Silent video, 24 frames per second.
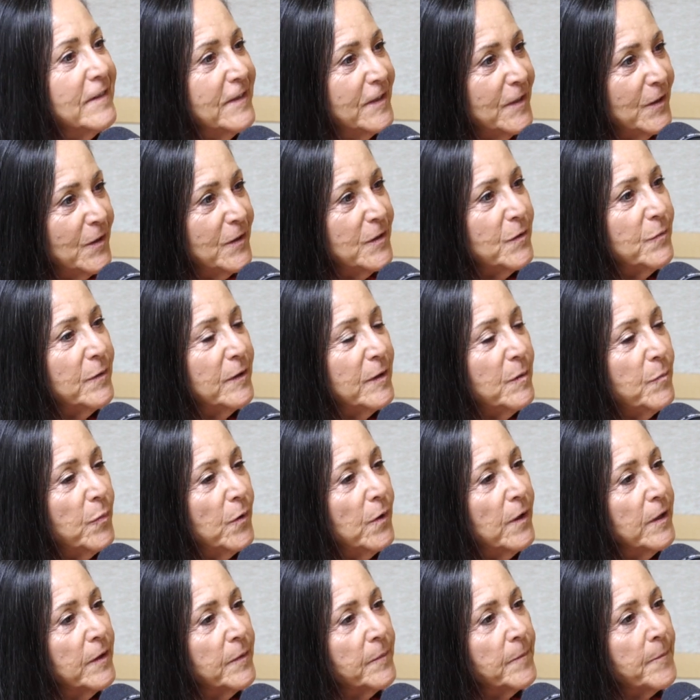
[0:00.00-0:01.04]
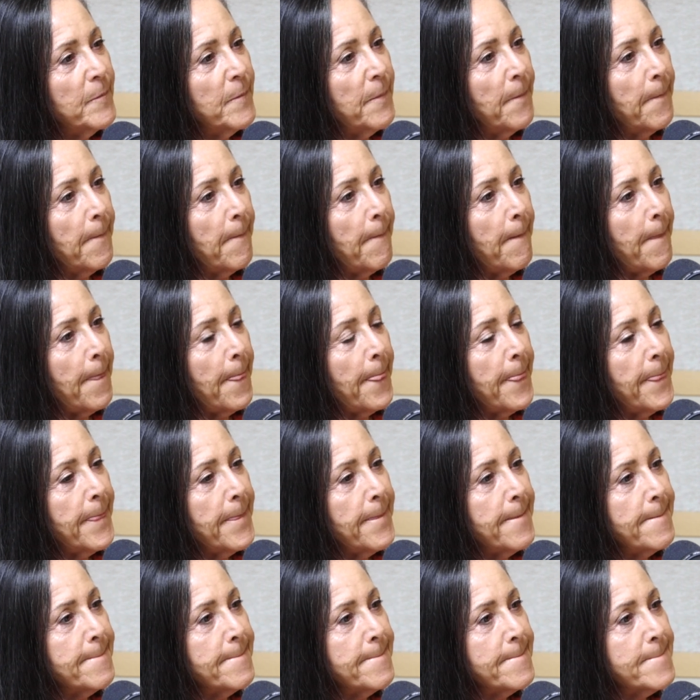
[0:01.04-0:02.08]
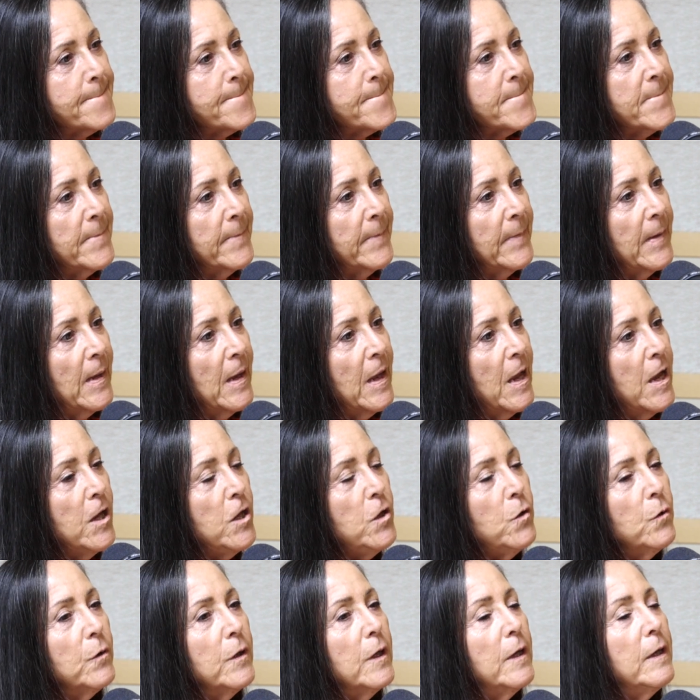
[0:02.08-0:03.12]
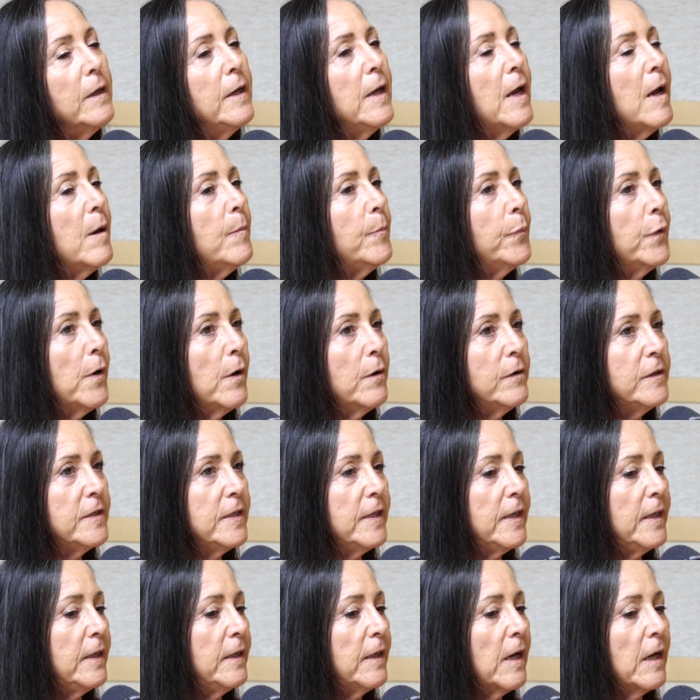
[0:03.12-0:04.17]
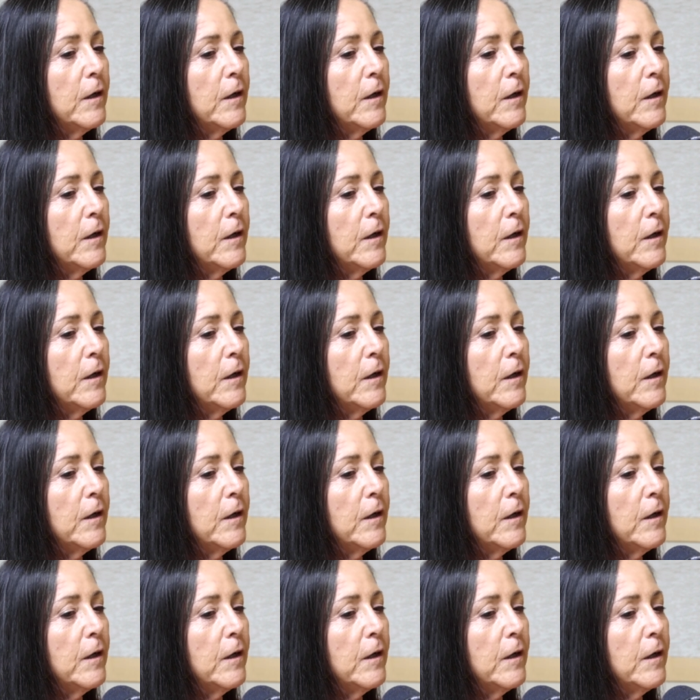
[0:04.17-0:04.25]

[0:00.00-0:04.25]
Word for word: So and when really you talk great. about protein, you can get them from vegetables, or is you that can animal get protein, protein.